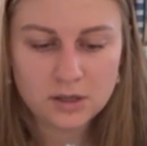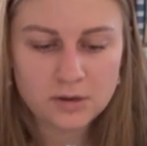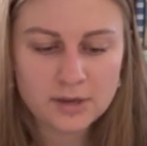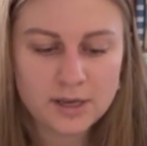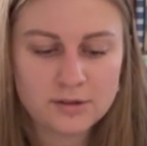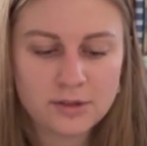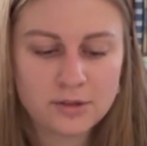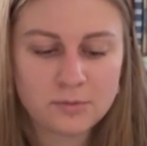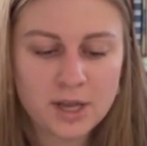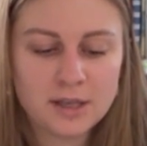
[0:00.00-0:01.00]
Okay, the
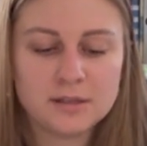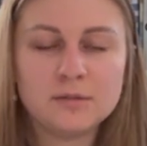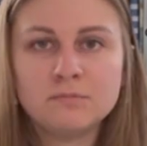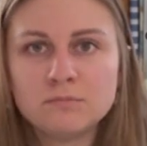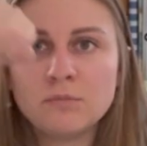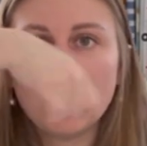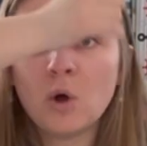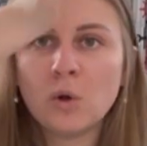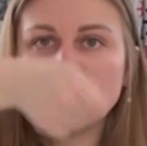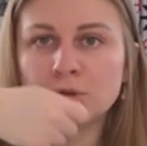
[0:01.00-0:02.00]
thread
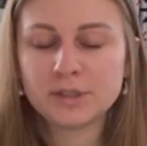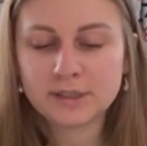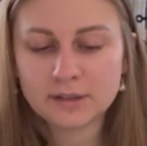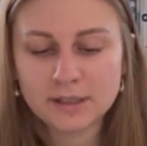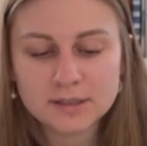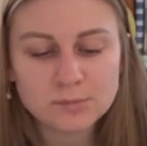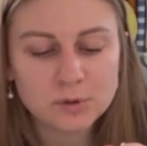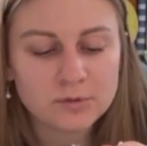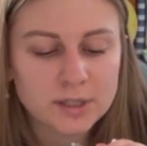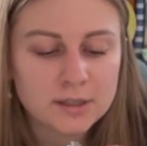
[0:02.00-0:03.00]
holder dealie is
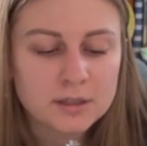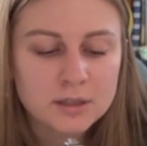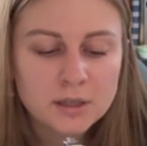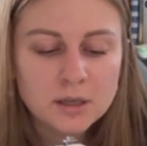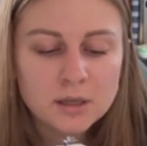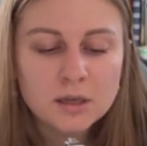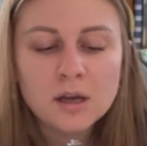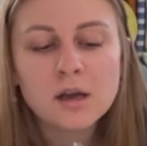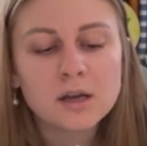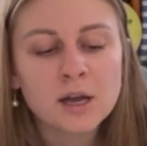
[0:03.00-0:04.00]
moving.
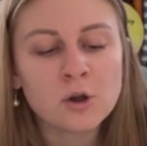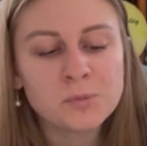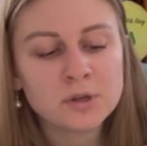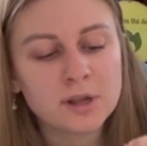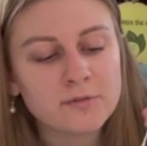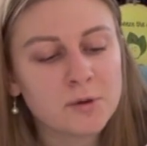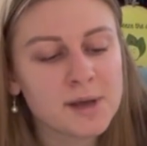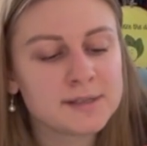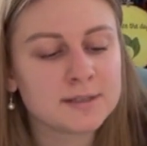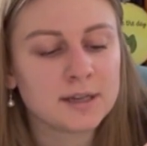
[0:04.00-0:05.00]
I hope you love all
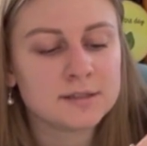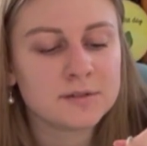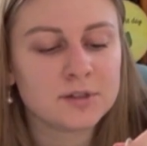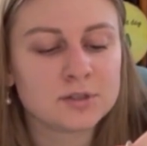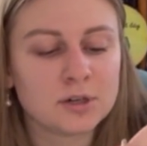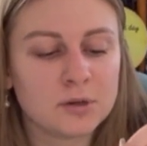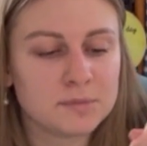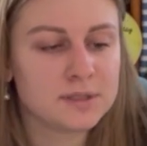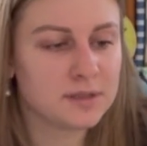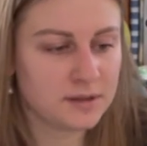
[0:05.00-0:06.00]
my scientific
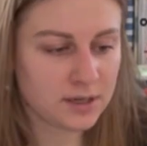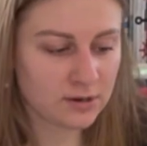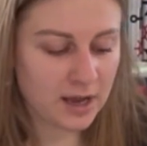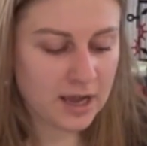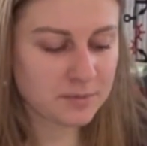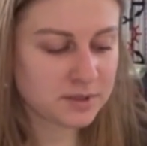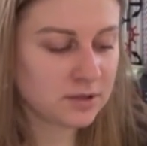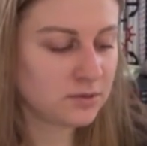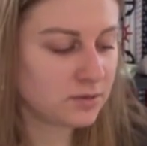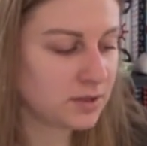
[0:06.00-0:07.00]
terms. They are
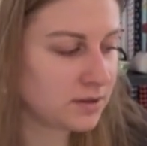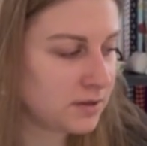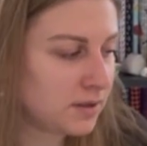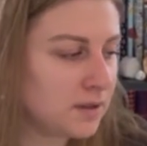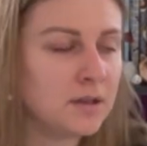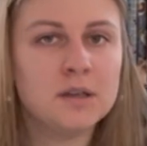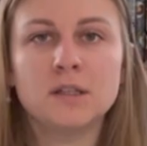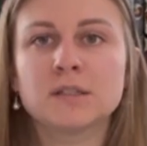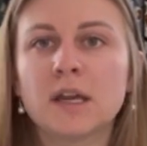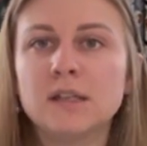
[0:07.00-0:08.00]
absolutely the
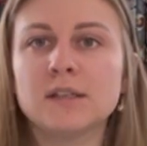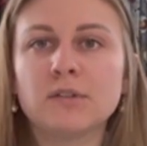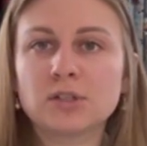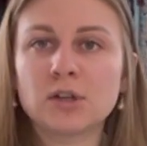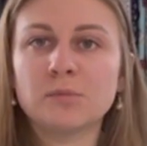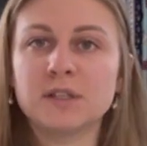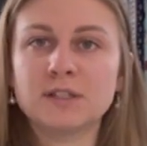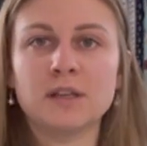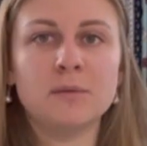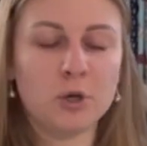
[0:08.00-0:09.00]
scientific term that's
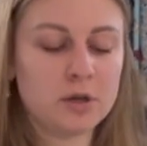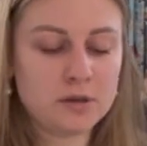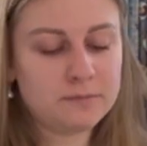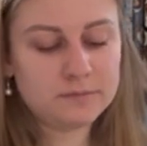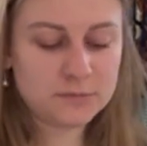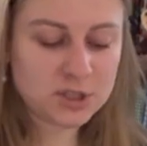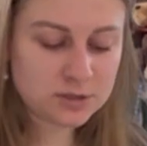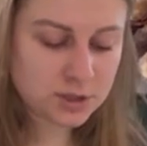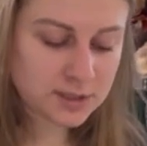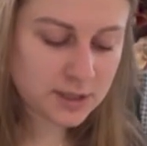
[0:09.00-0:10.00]
in the book,
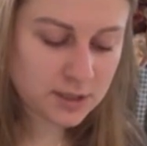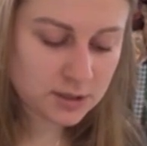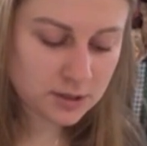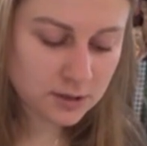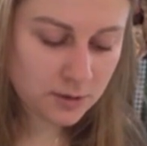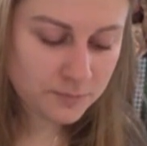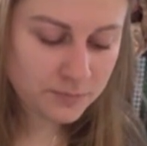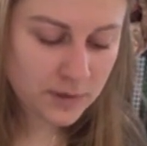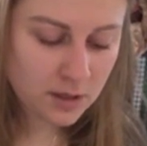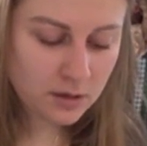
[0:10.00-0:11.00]
just in case you didn't know.
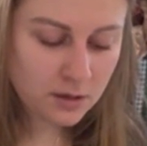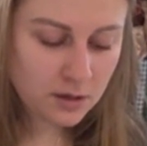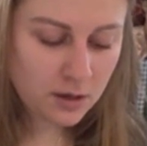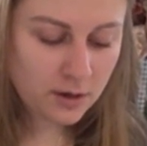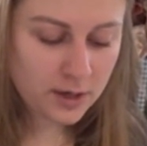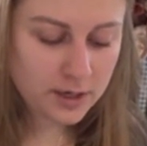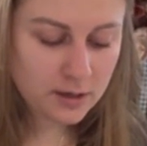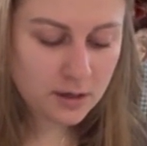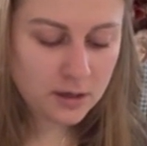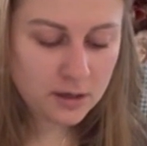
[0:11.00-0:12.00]
All right,
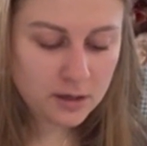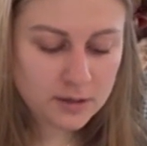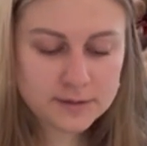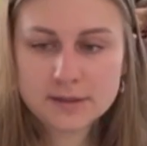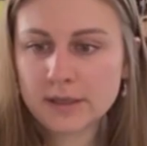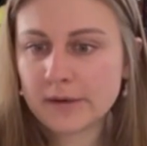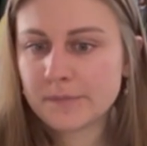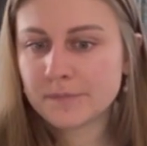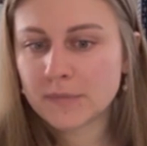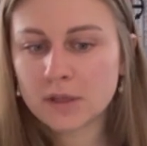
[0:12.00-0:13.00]
let's see here.
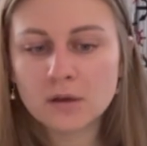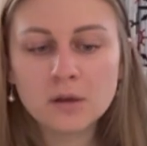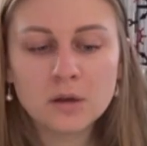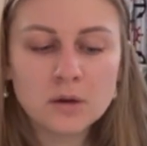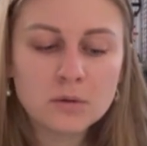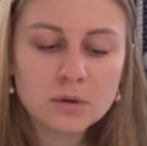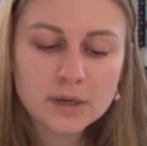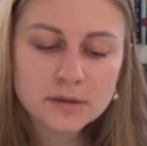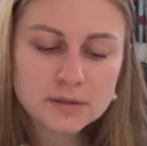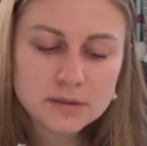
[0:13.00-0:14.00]
What
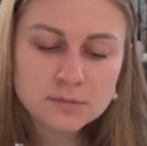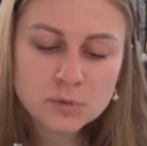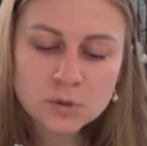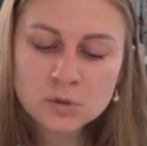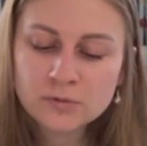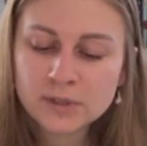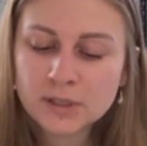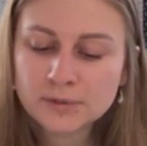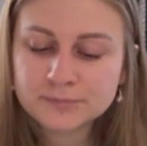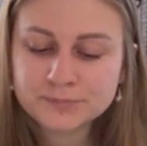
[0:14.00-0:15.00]
else is
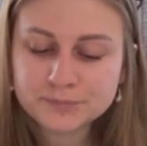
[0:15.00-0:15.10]
moving?